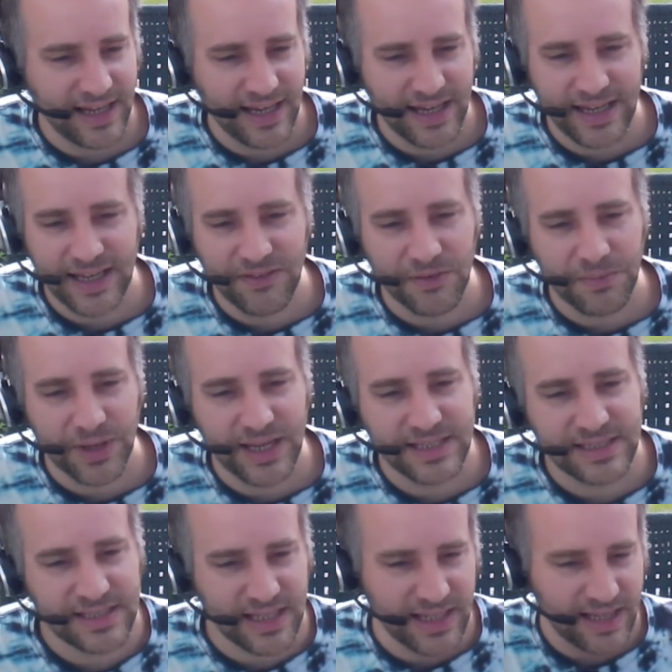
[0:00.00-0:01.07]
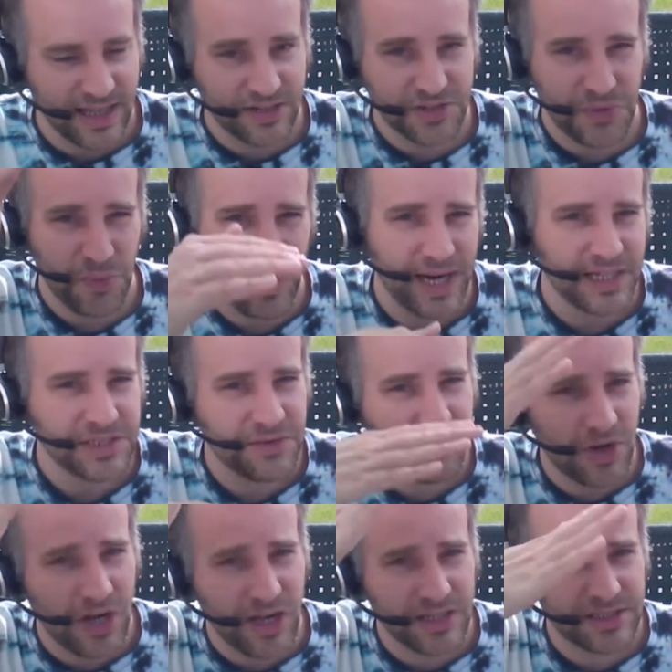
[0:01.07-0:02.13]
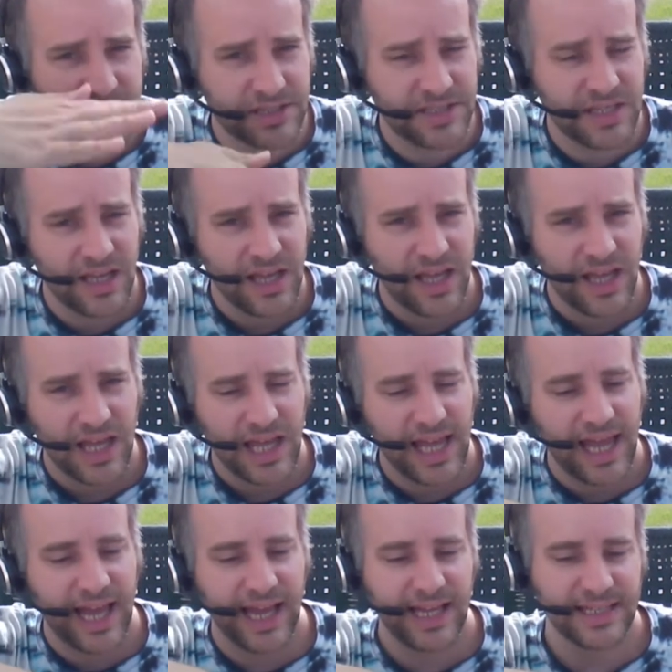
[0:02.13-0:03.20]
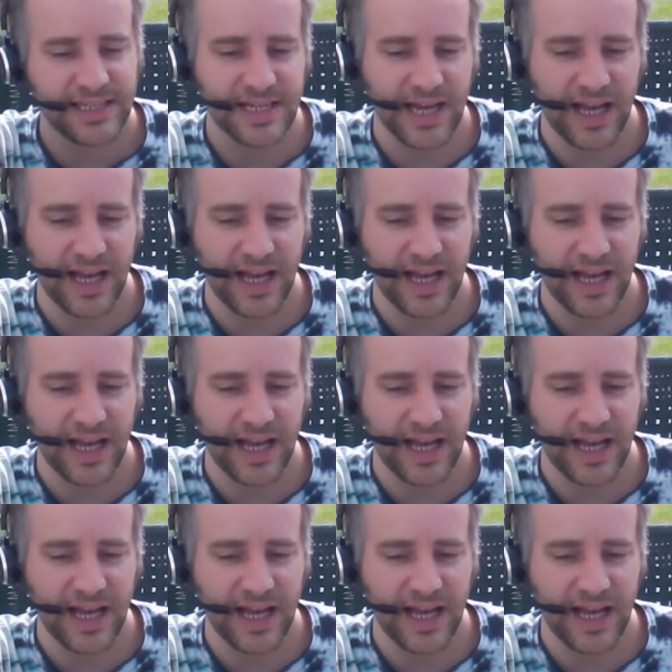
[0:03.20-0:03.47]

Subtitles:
any given place, and there's a range of costs. And